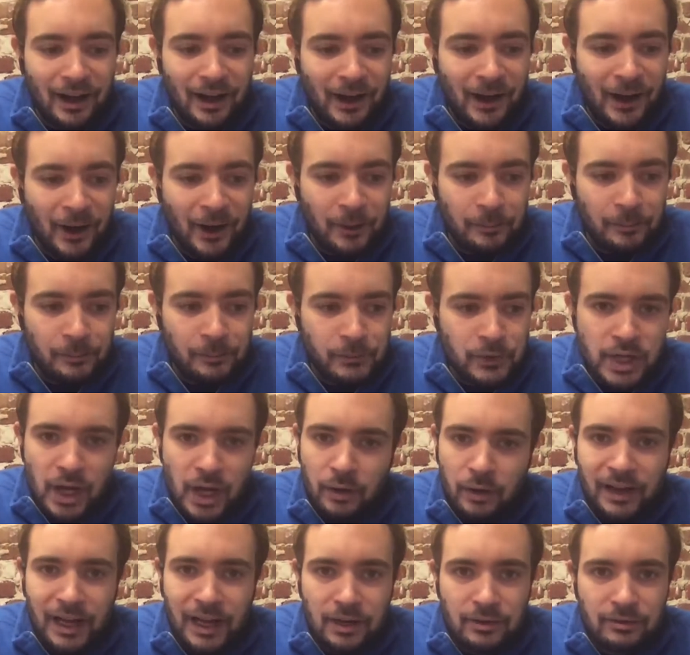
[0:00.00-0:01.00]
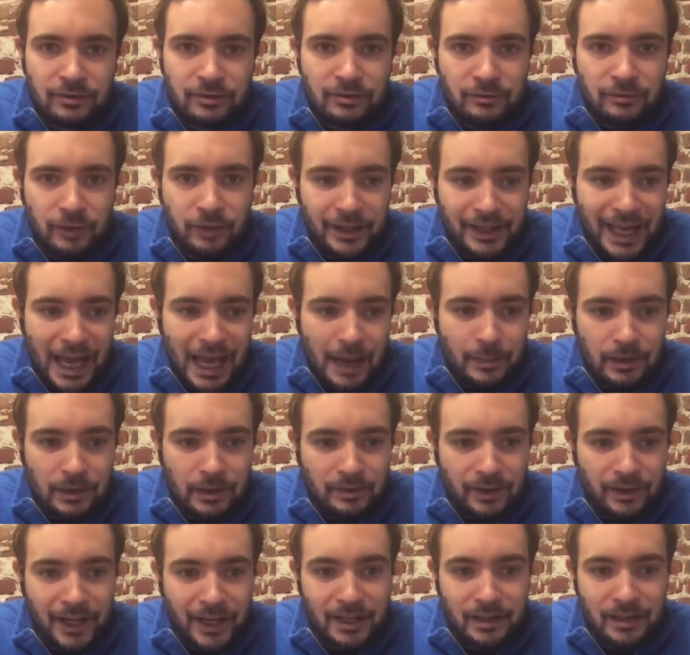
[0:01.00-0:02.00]
So yeah, we've kind of run the gamut
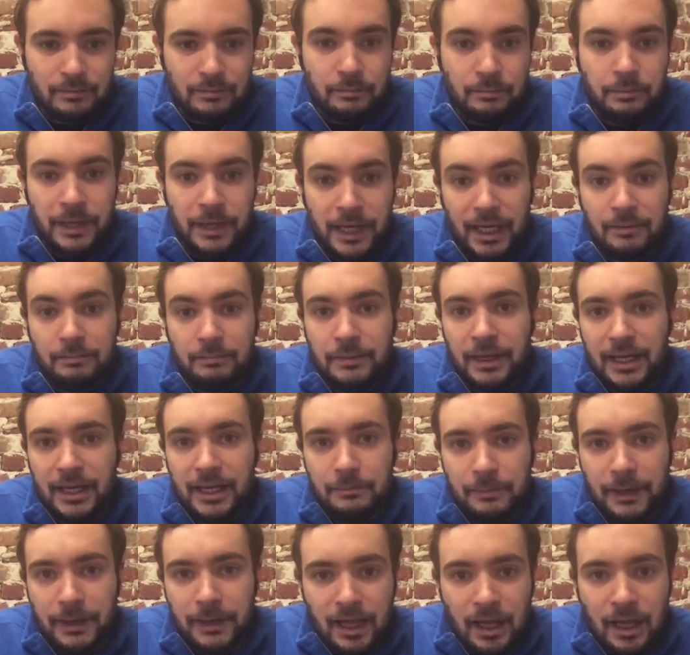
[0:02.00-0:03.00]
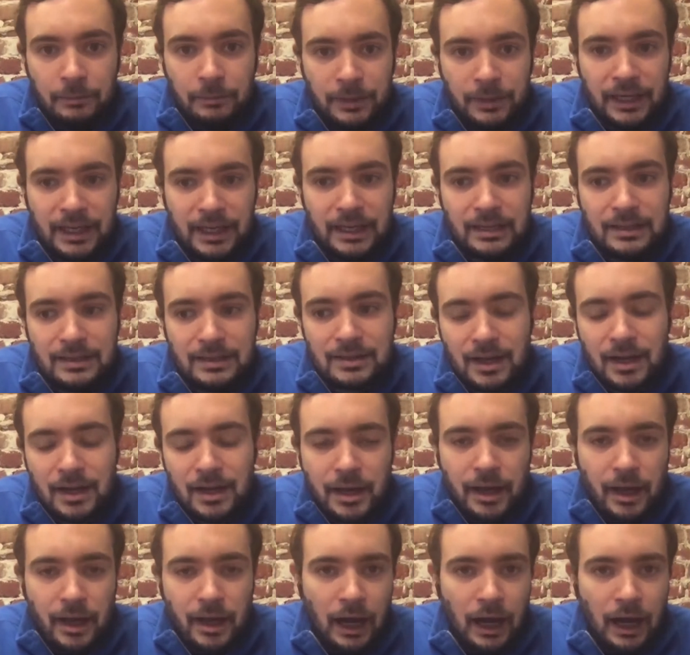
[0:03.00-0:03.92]
of like big companies,